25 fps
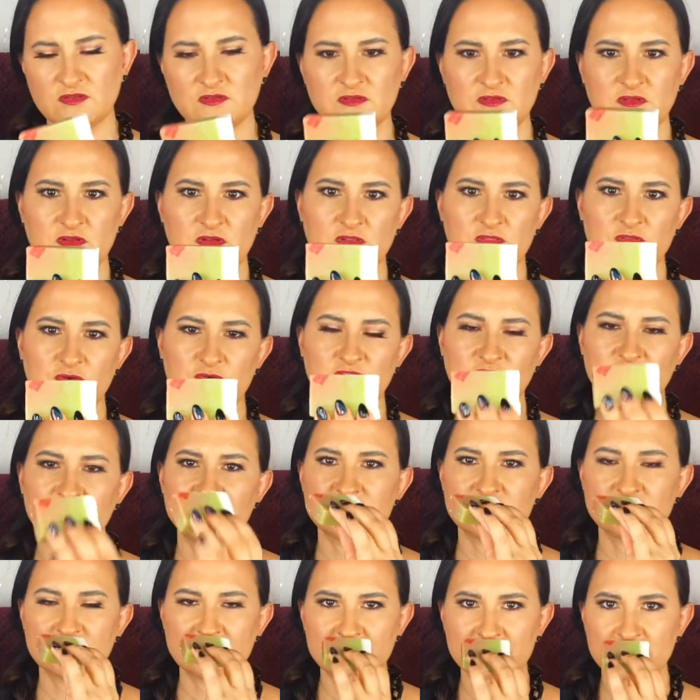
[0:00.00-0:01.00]
although it
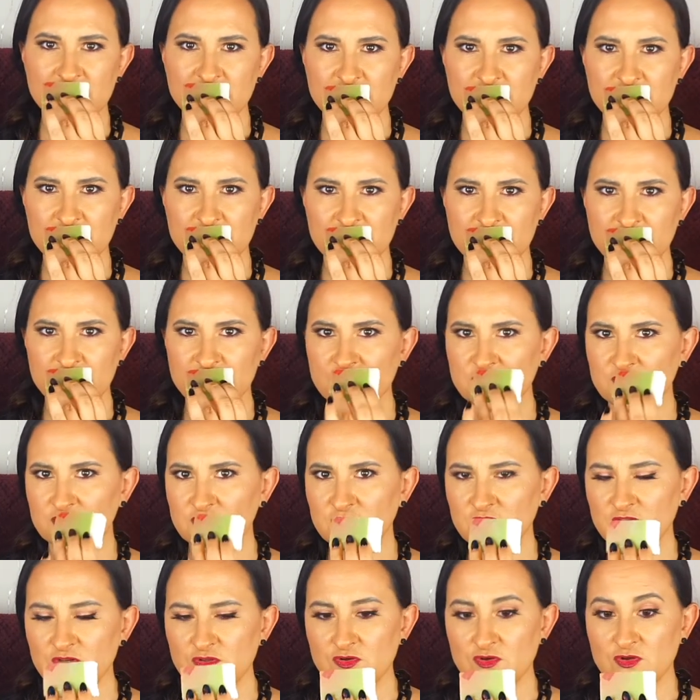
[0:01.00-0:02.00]
doesn't
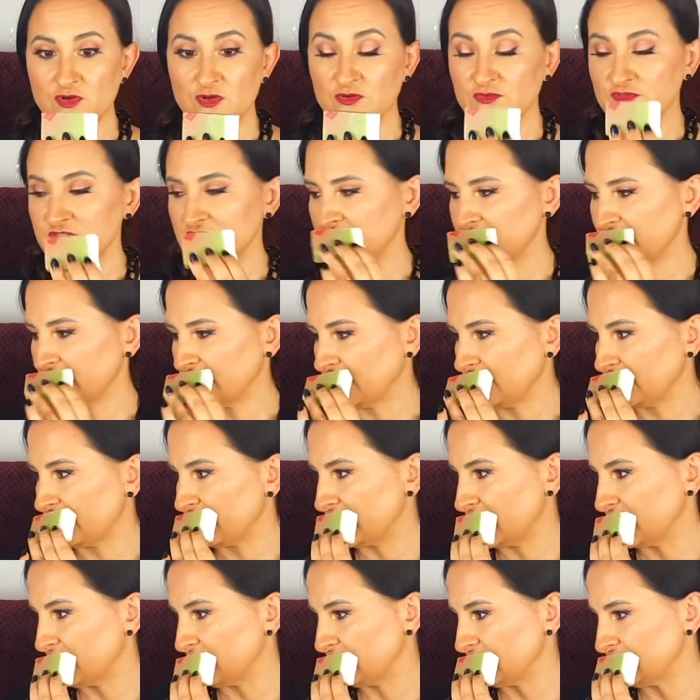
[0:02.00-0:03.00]
really look or smell
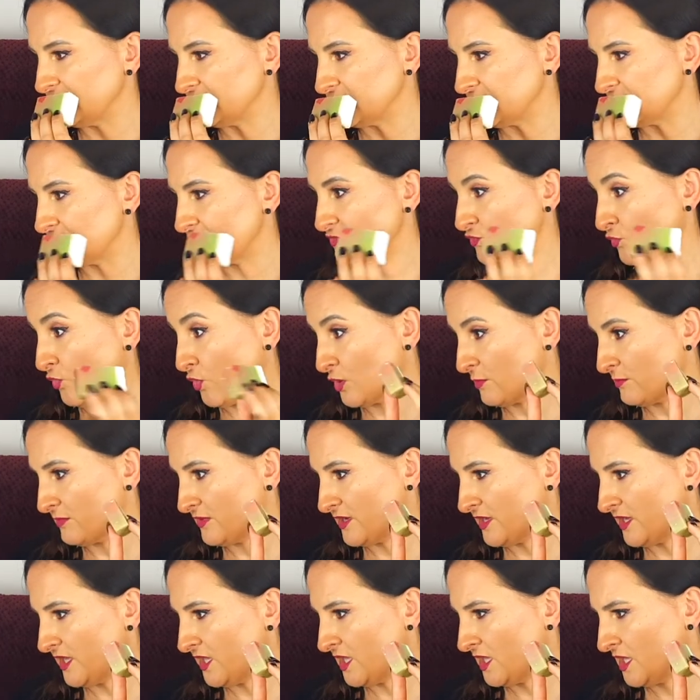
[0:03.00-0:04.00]
very winter
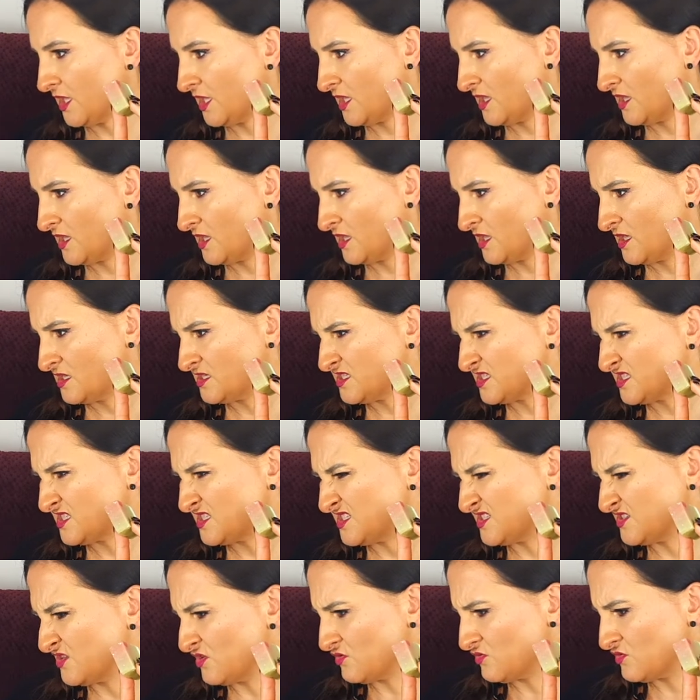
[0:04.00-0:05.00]
warmery.
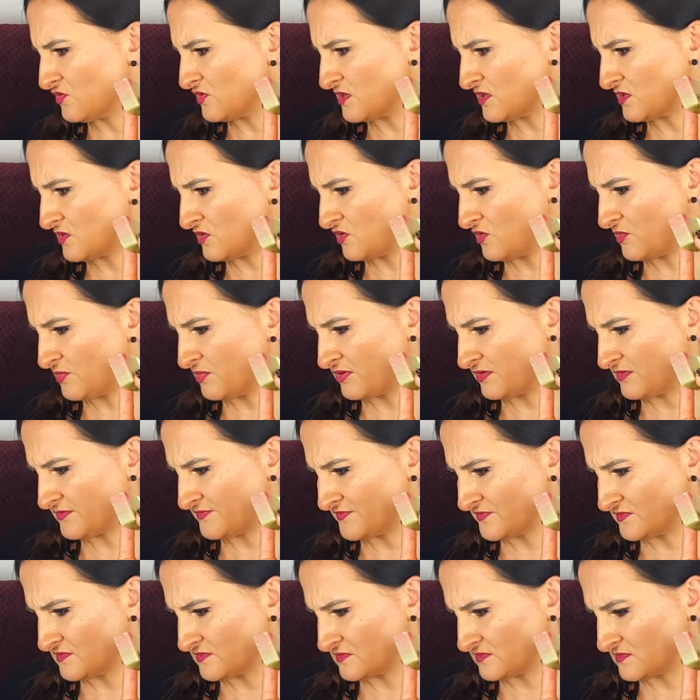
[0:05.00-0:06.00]
Snow Globe,
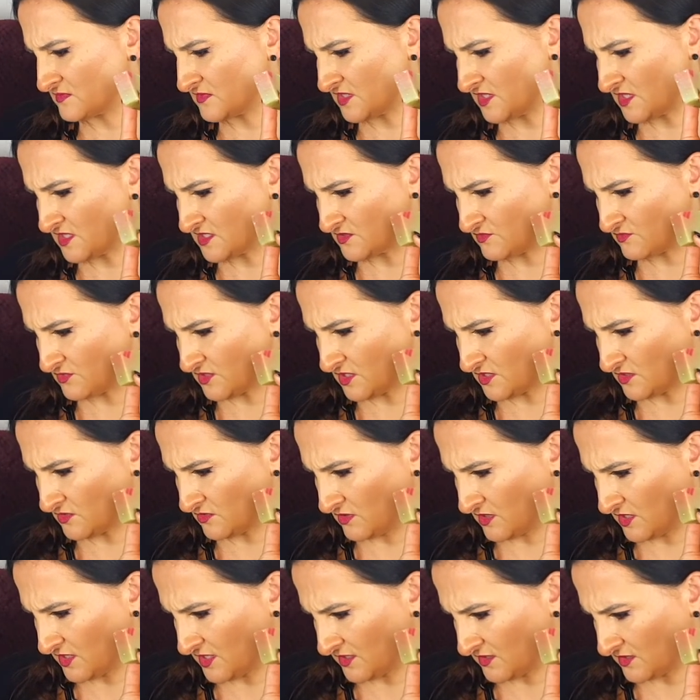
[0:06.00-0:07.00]
doesn't really look
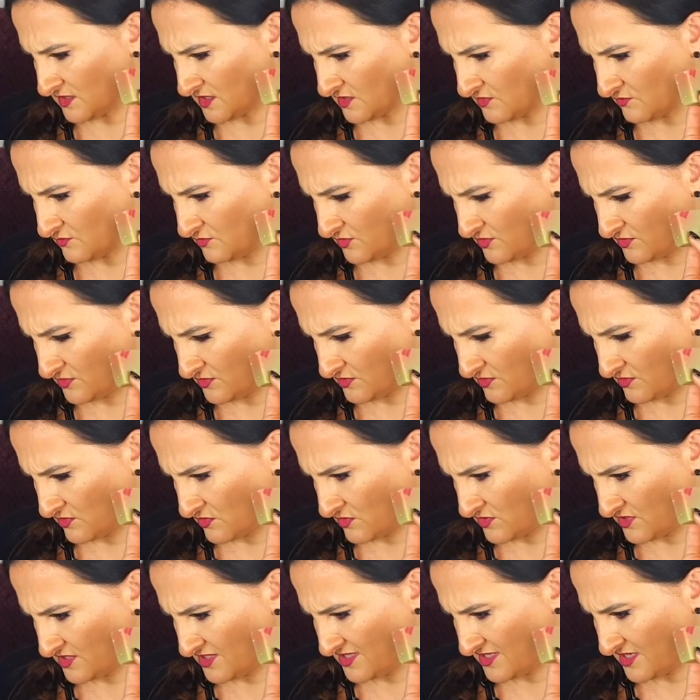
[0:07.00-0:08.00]
like that one,
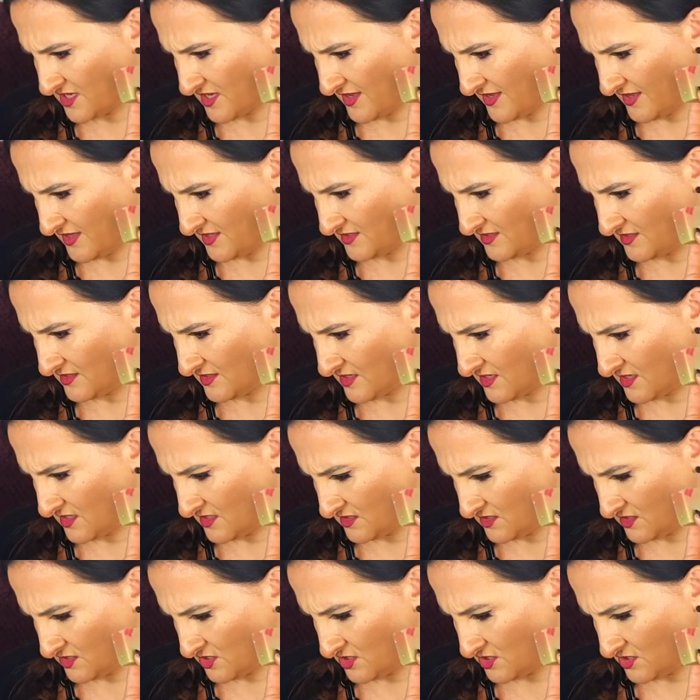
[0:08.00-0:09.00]
or Sky at
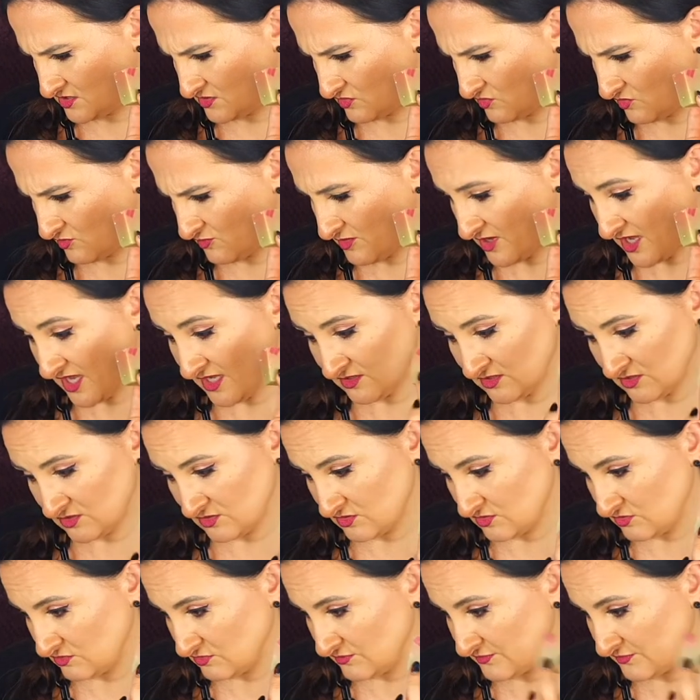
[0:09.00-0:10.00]
Night soap, I don't know.